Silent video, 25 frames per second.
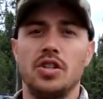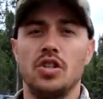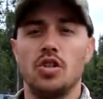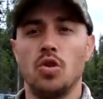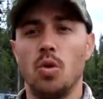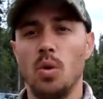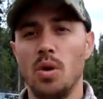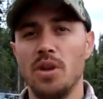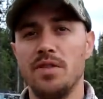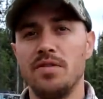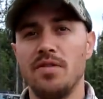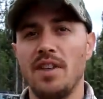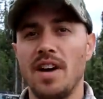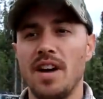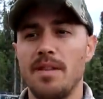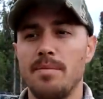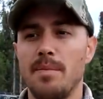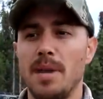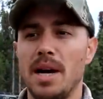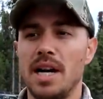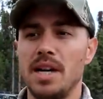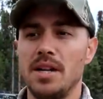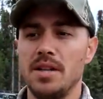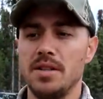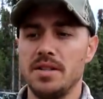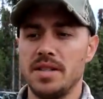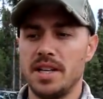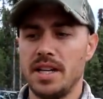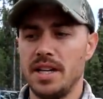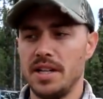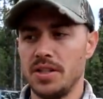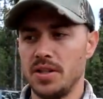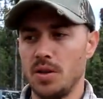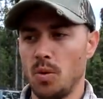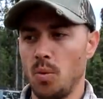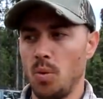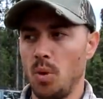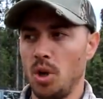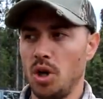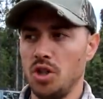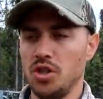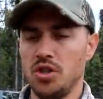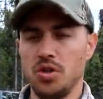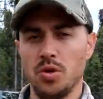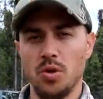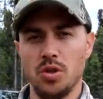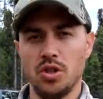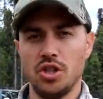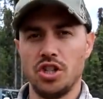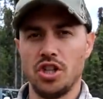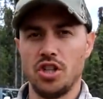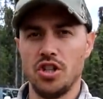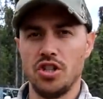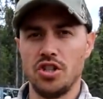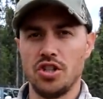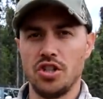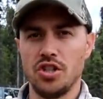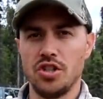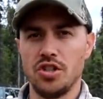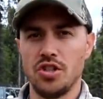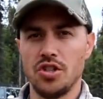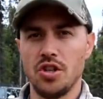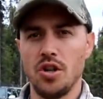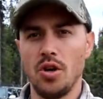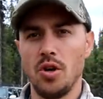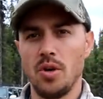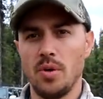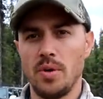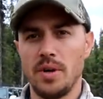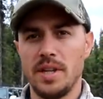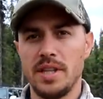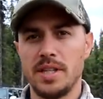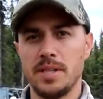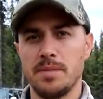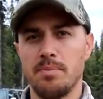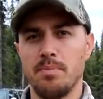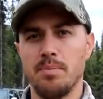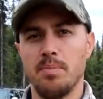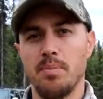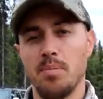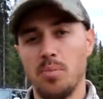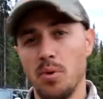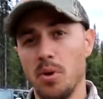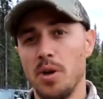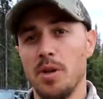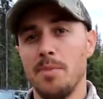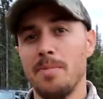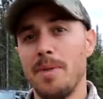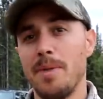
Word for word: twenty-five miles and it's a one joule charger, so it's pretty